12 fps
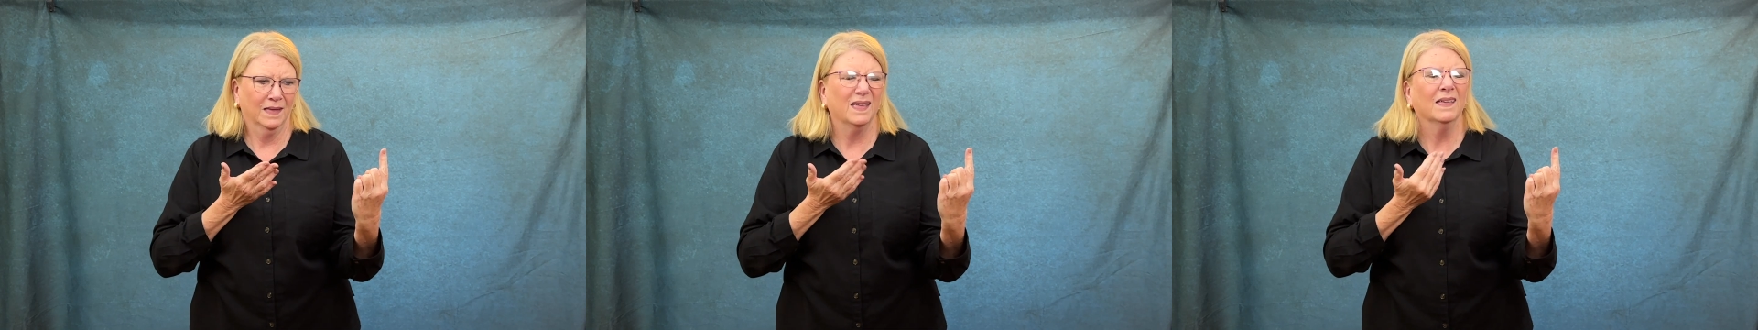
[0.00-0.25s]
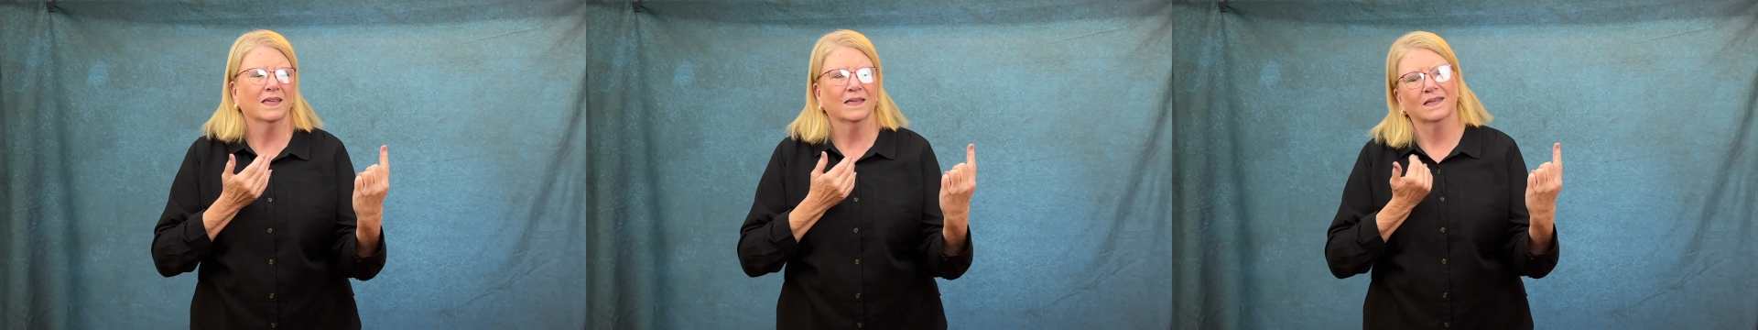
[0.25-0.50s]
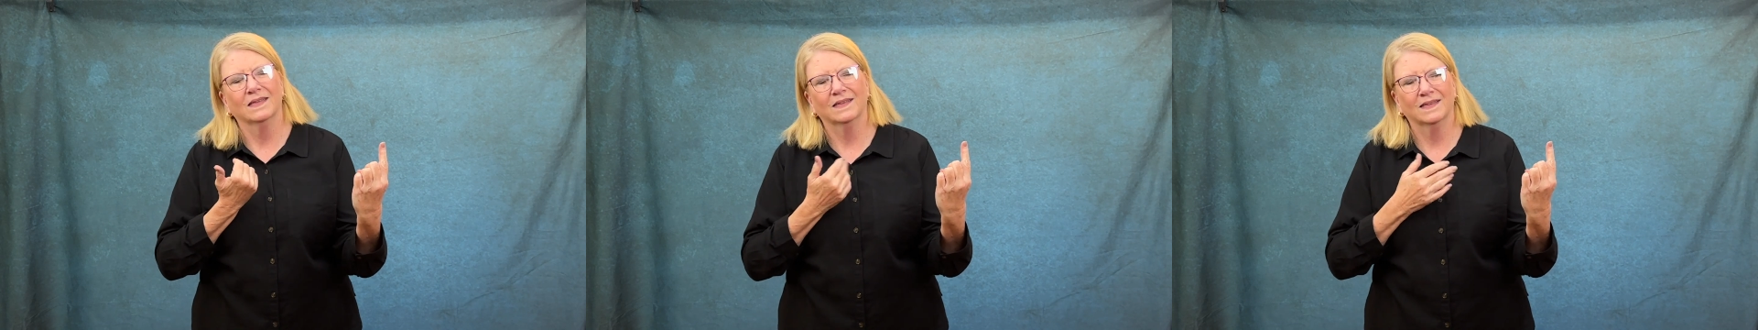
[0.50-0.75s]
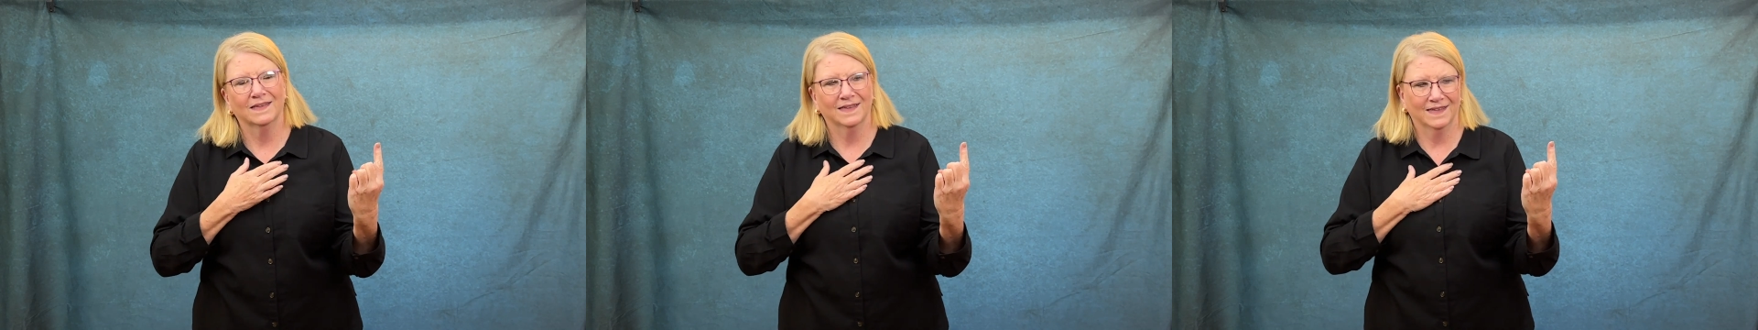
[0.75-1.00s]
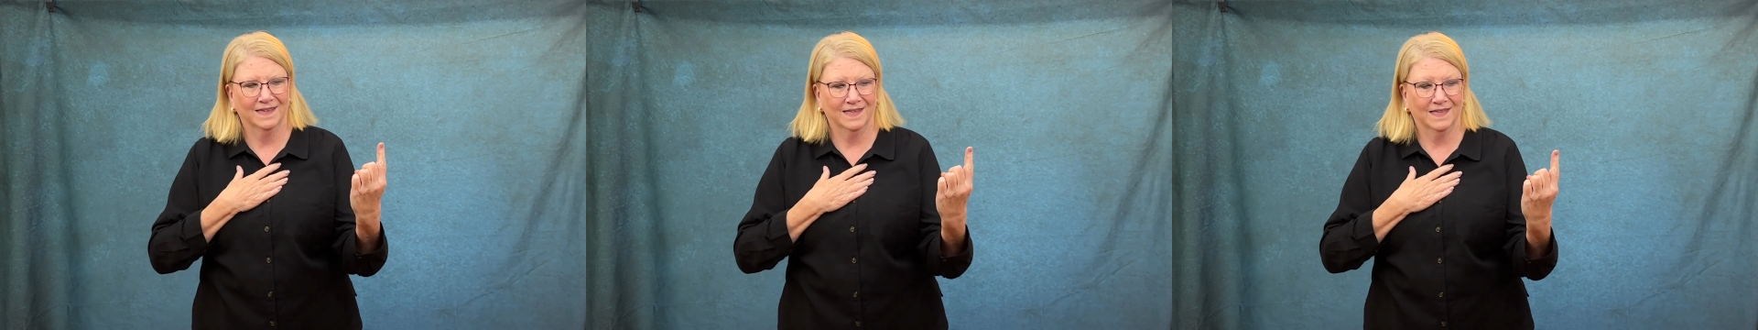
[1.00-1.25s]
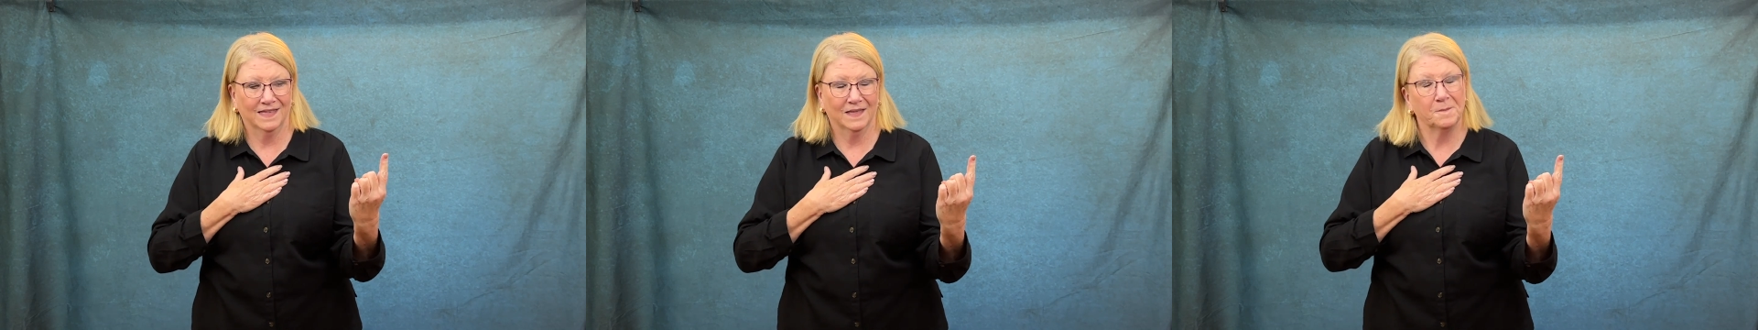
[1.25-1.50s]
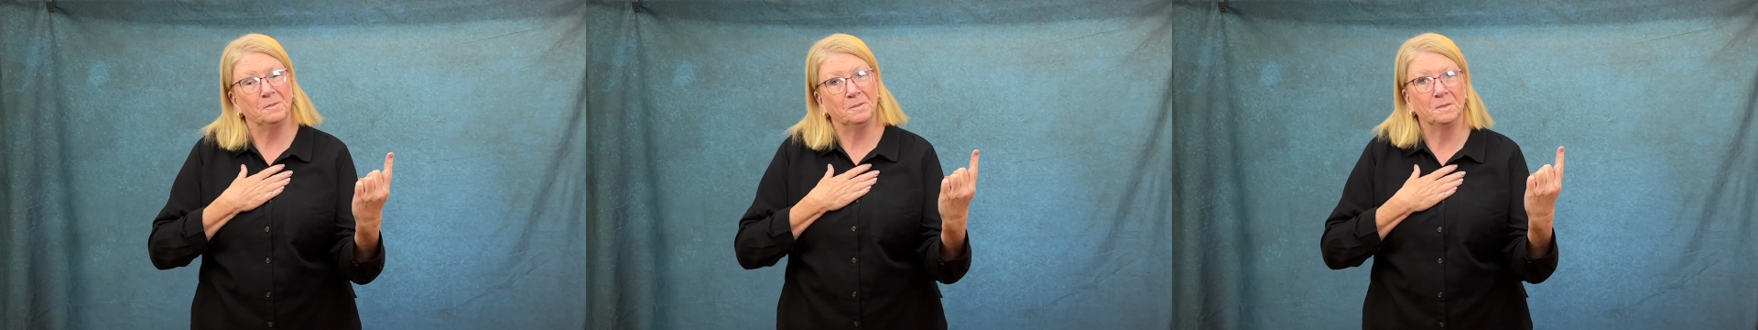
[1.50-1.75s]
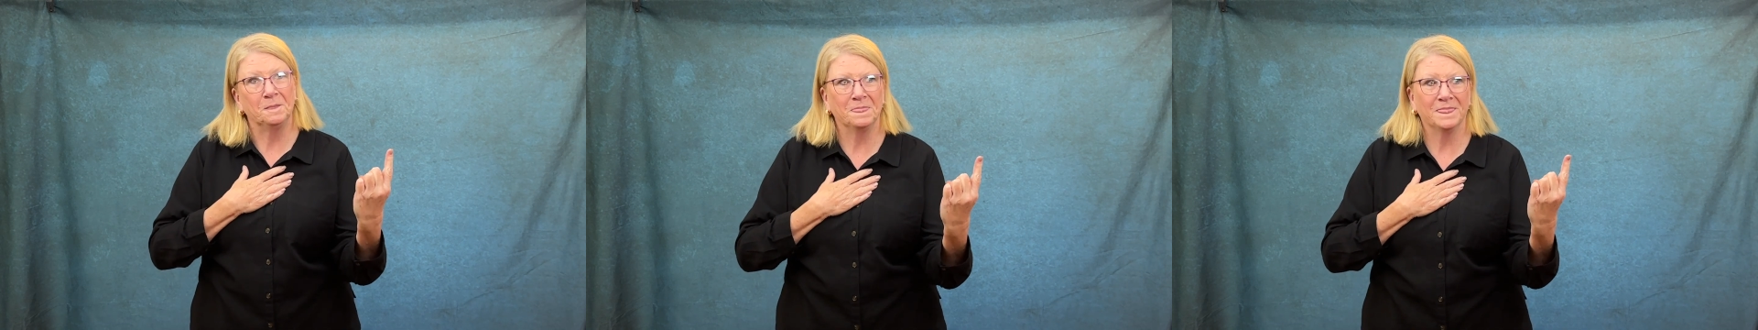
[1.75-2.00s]
Okay,
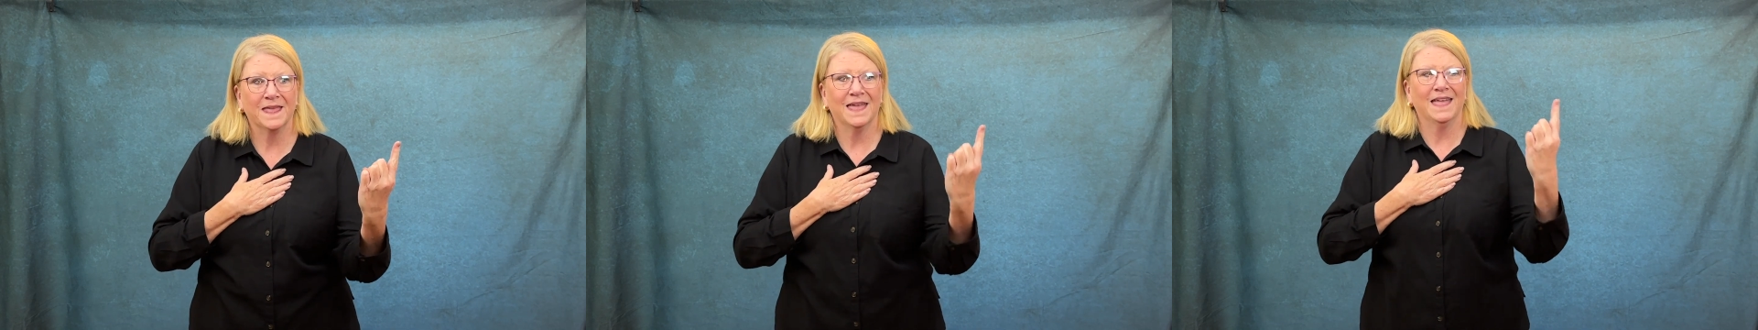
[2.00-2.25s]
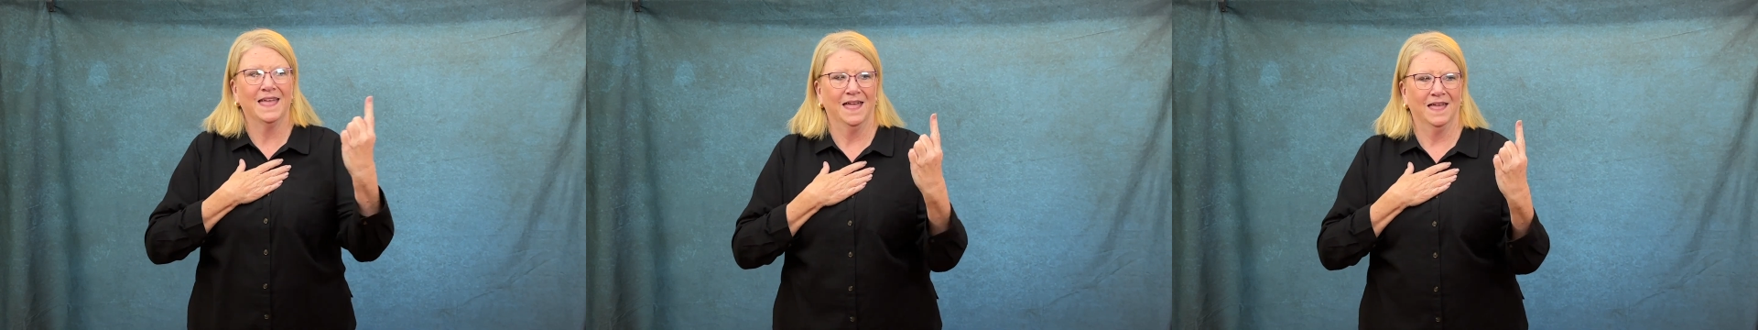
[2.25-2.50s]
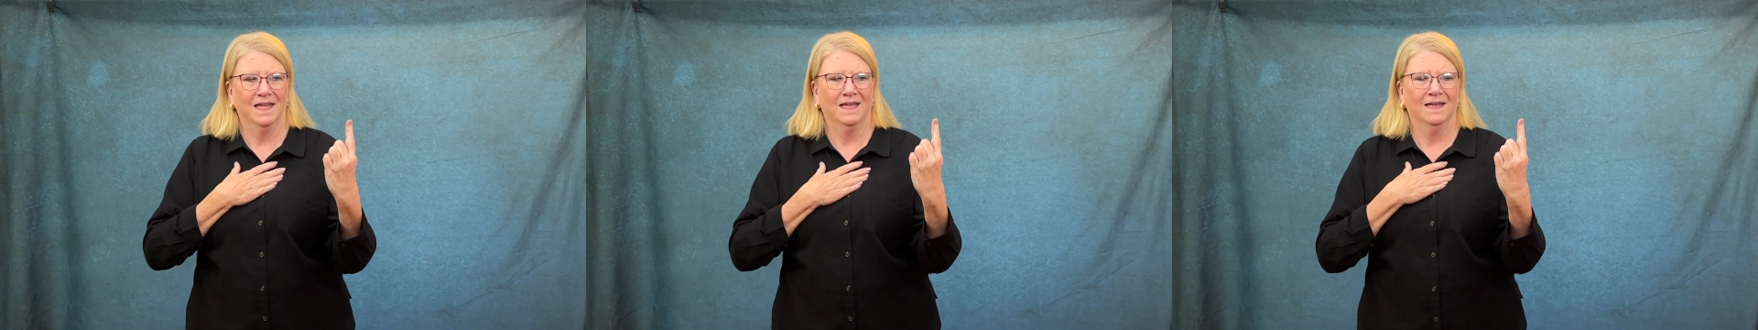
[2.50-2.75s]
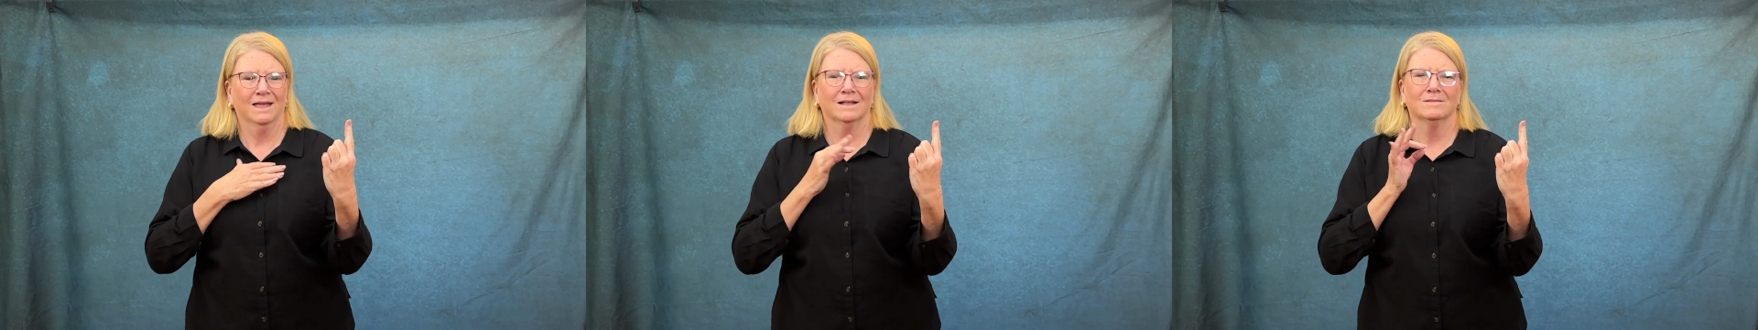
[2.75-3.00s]
one more.